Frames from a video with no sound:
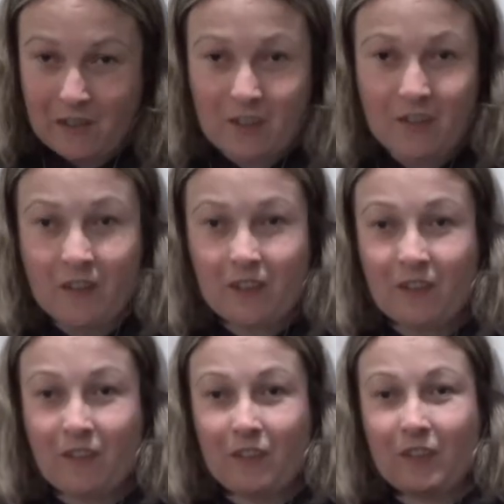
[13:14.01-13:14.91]
I don't like
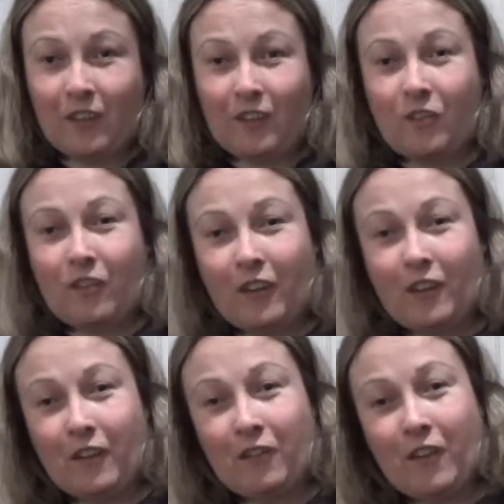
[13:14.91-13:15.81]
them, I think they look
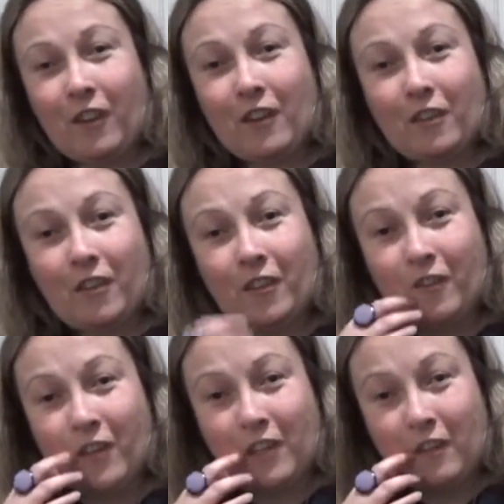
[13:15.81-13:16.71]
ugly. If I had all that
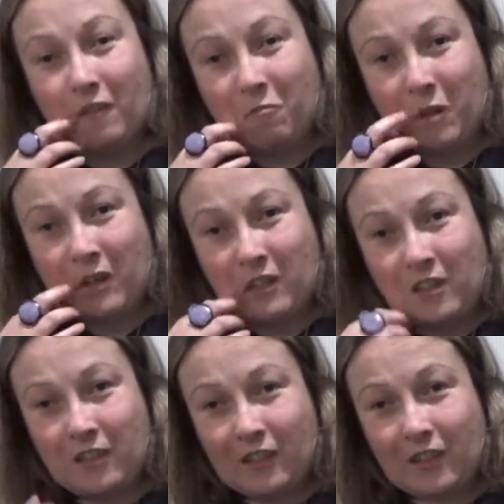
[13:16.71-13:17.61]
money I would buy
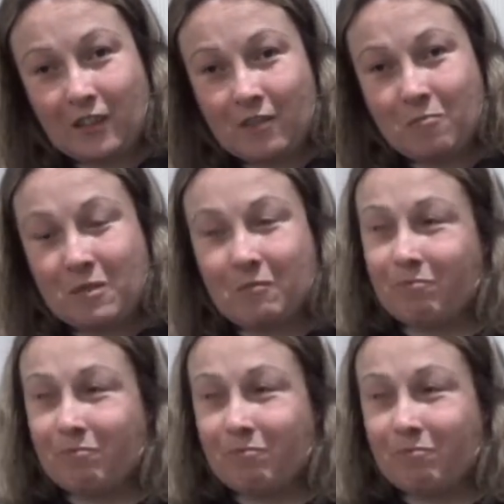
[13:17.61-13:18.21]
nicer cars, but